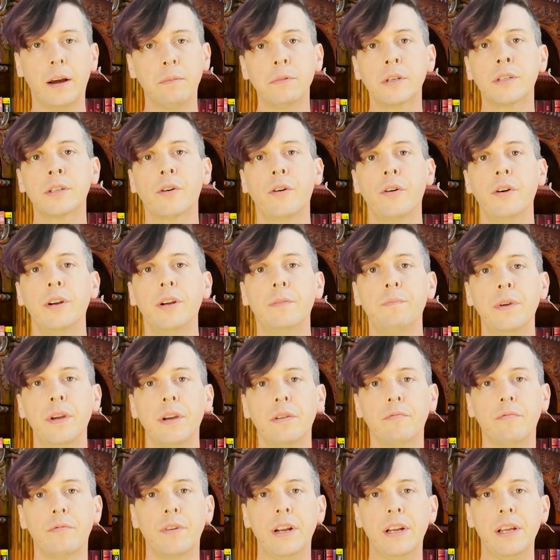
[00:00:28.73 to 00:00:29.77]
I'm just going to
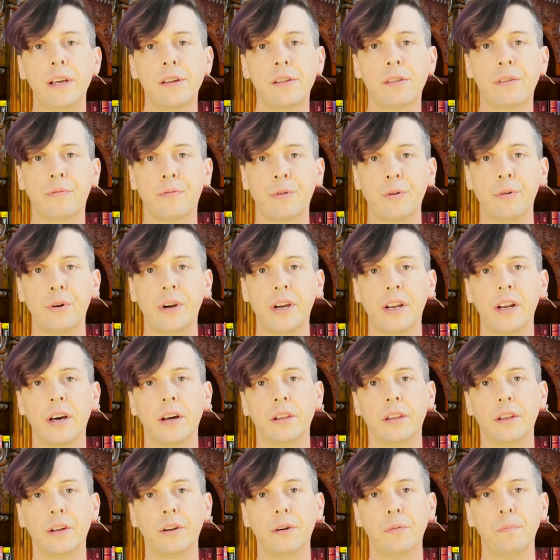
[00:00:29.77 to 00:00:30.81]
be reading through it a
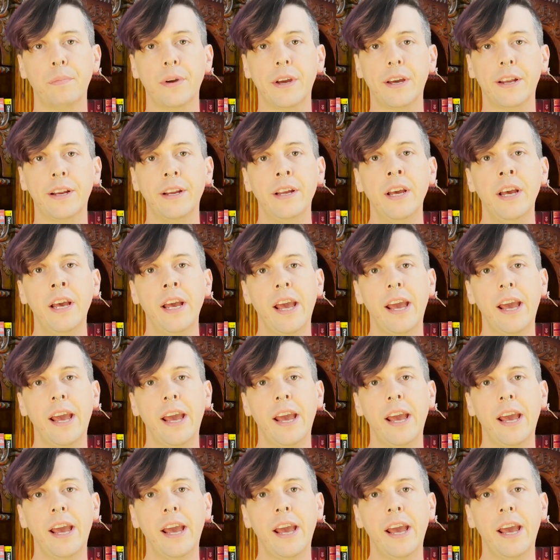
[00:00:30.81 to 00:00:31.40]
little bit